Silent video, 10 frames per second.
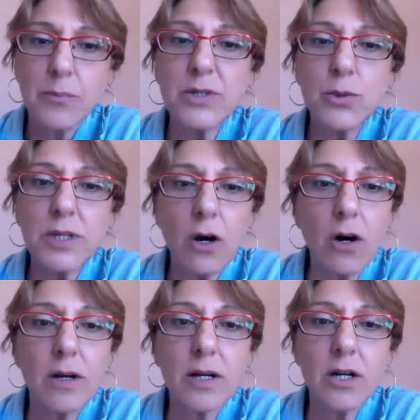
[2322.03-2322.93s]

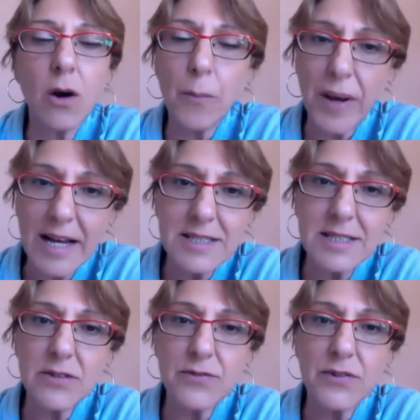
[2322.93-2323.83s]
between
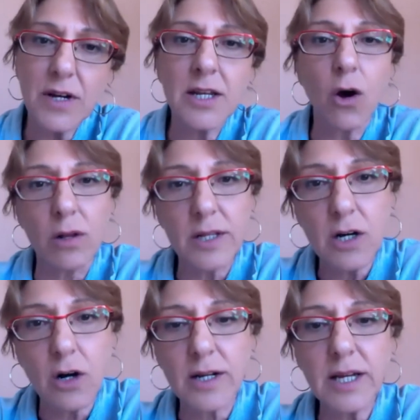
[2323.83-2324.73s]
competitive and
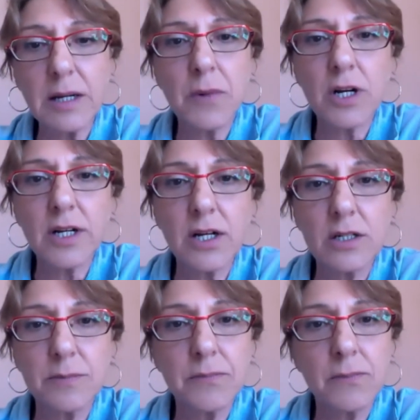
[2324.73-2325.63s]
oligarchic
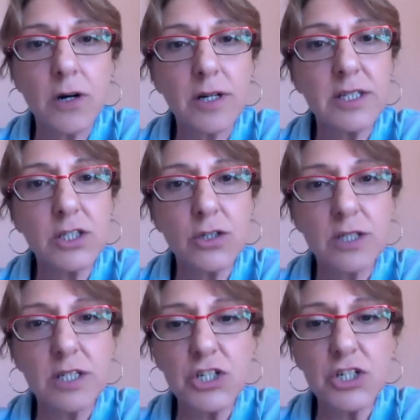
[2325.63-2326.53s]
market
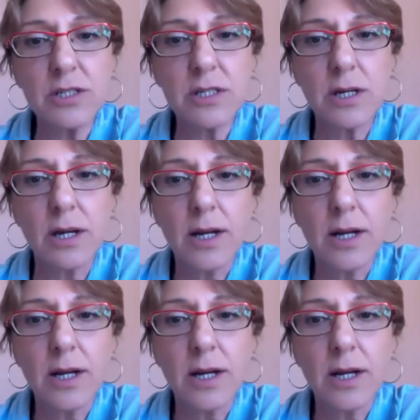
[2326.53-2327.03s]
conditions,